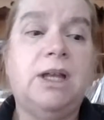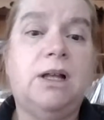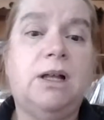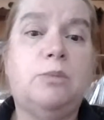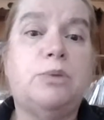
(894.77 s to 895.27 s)

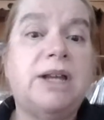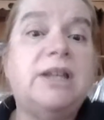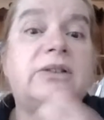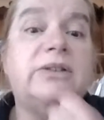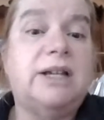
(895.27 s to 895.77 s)

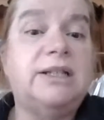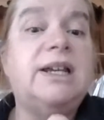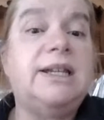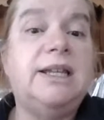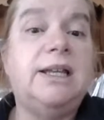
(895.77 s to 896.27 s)
bronchioles are
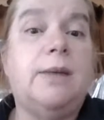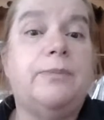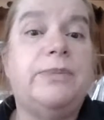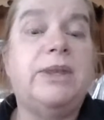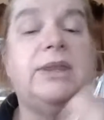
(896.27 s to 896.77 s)
tightening up
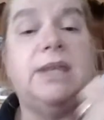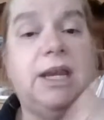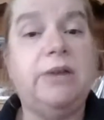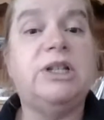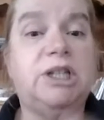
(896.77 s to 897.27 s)
and the
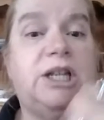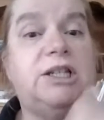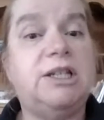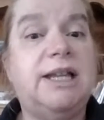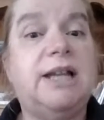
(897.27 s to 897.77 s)
air
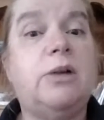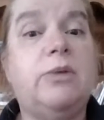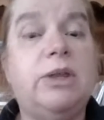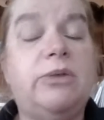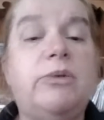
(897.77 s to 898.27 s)
exchange is not
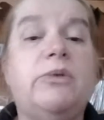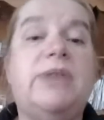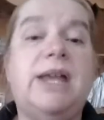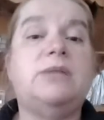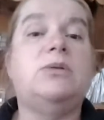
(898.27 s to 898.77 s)
going through.
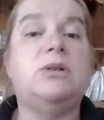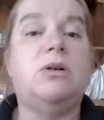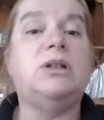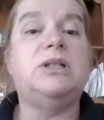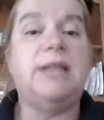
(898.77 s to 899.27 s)
That's what's
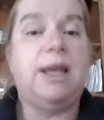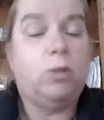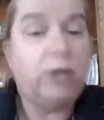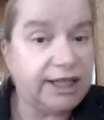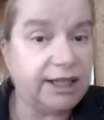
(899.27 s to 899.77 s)
causing that
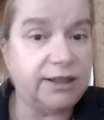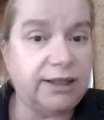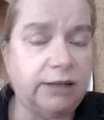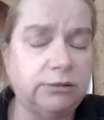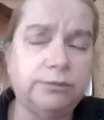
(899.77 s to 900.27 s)
wheezing
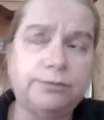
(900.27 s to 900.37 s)
sound.